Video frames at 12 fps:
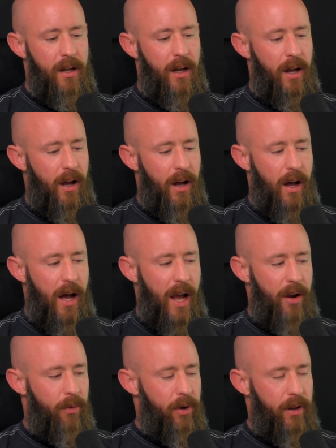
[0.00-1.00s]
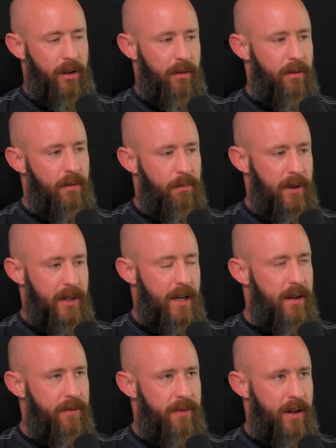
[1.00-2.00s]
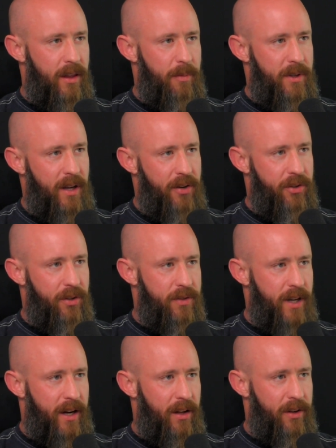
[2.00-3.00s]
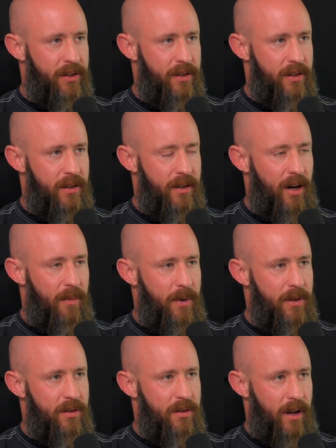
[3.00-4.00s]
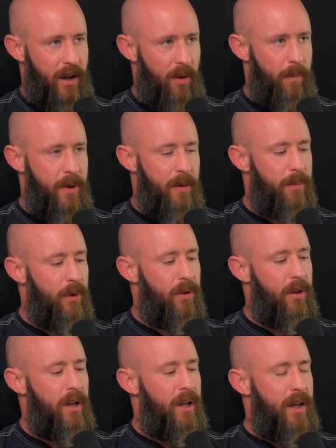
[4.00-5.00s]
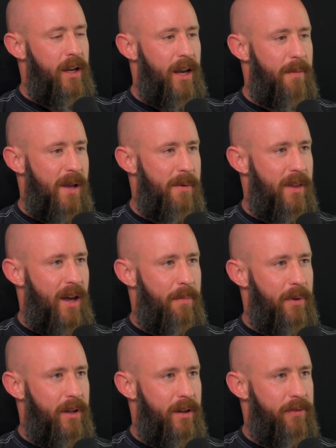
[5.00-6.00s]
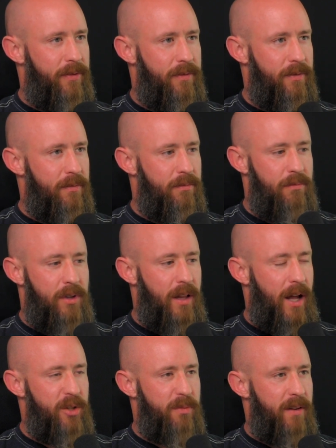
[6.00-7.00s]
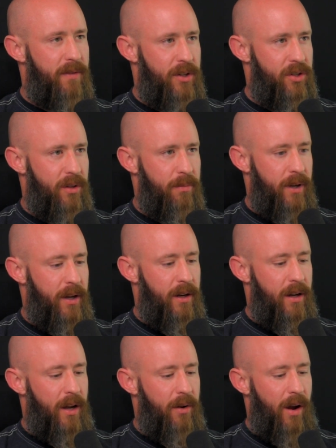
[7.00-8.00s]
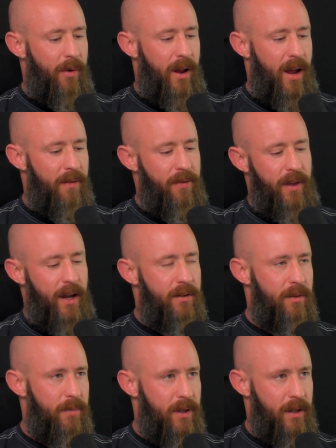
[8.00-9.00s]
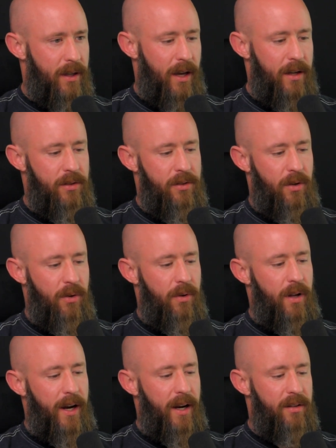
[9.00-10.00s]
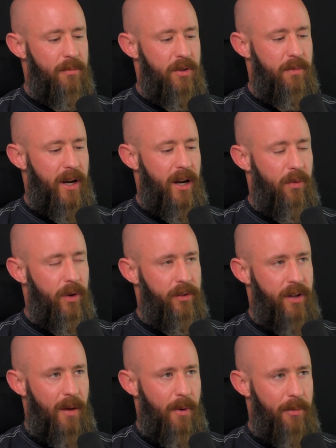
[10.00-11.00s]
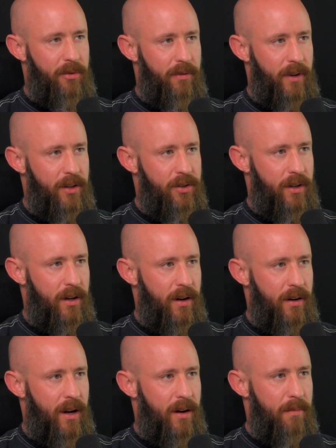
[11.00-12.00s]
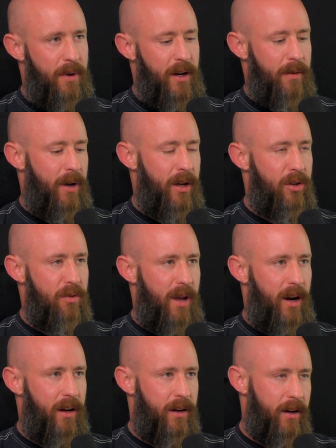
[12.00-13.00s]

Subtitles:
I really believe in the potential of psychedelic-assisted therapies to help people, and maybe that belief clouds my vision a bit. I would hate for that to be the case. So I guess I'm just making a real-time observation and admitting my humanity